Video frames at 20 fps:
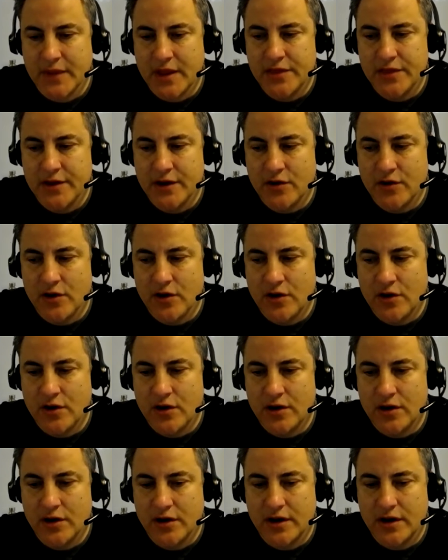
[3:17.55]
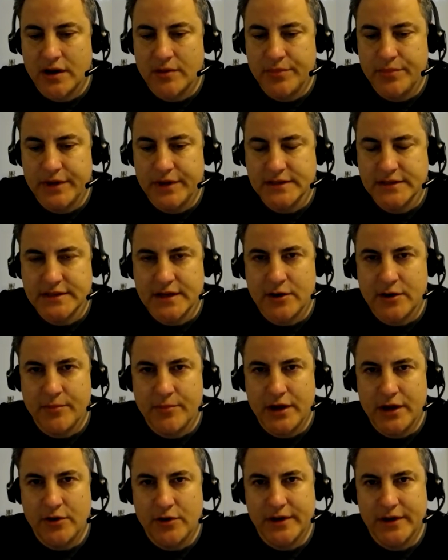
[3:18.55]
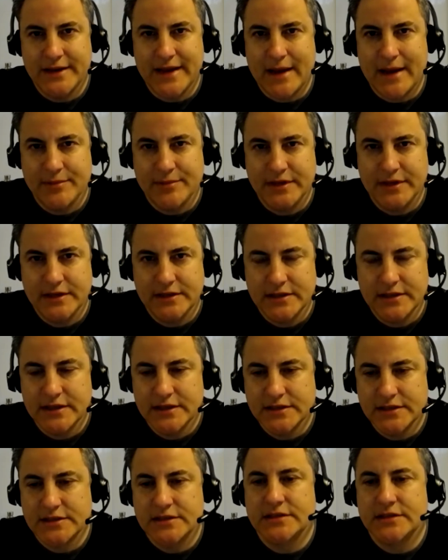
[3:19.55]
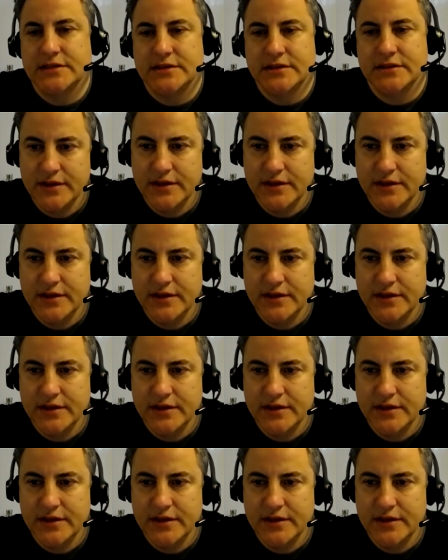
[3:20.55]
There are companies that are better adapting to this.